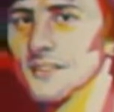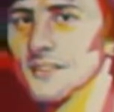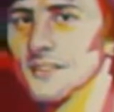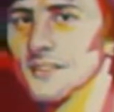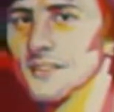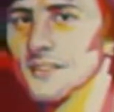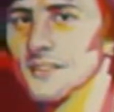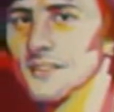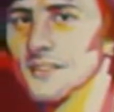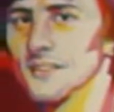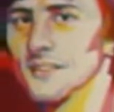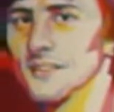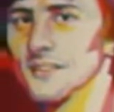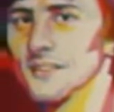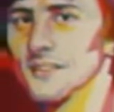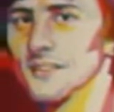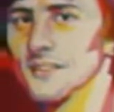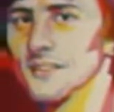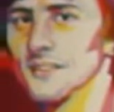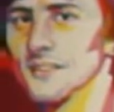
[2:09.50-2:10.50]

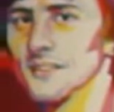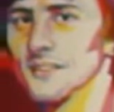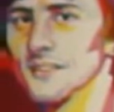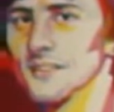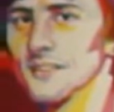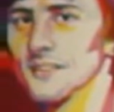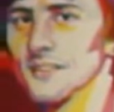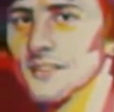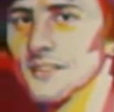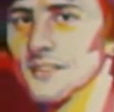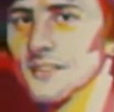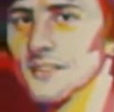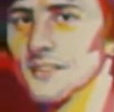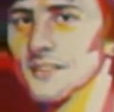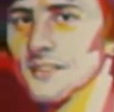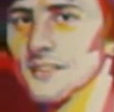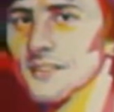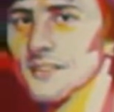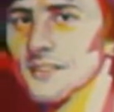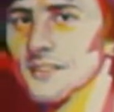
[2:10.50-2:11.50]

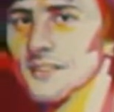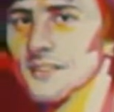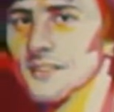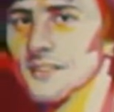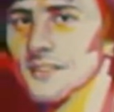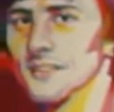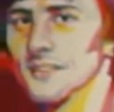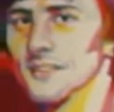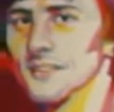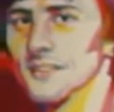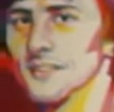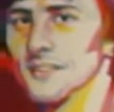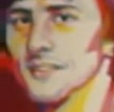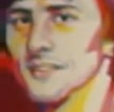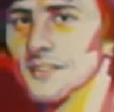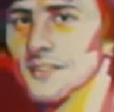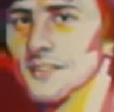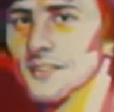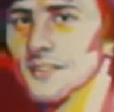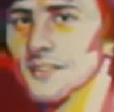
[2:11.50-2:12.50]

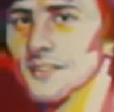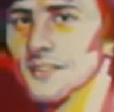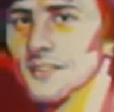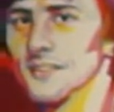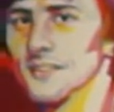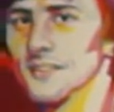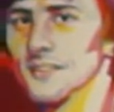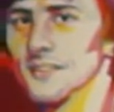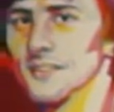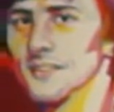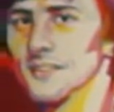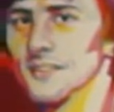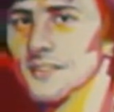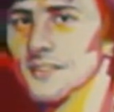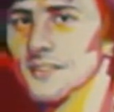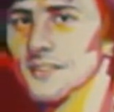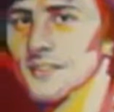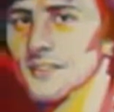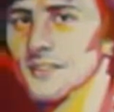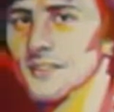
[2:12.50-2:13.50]

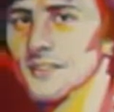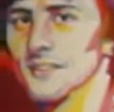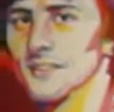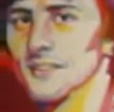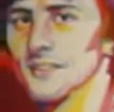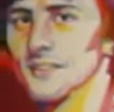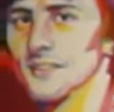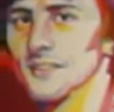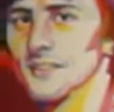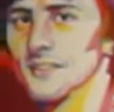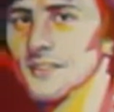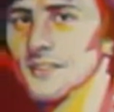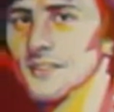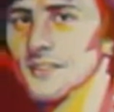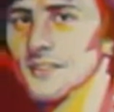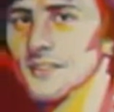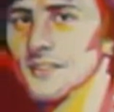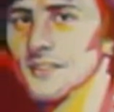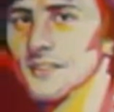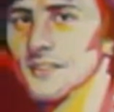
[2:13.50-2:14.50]

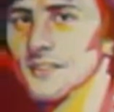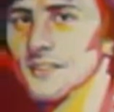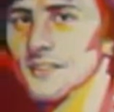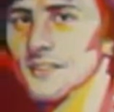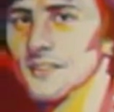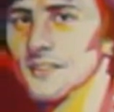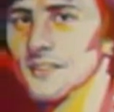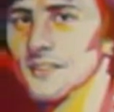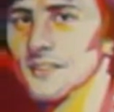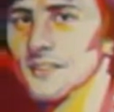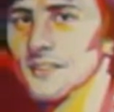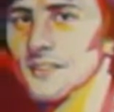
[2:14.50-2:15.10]
The person shown says nothing.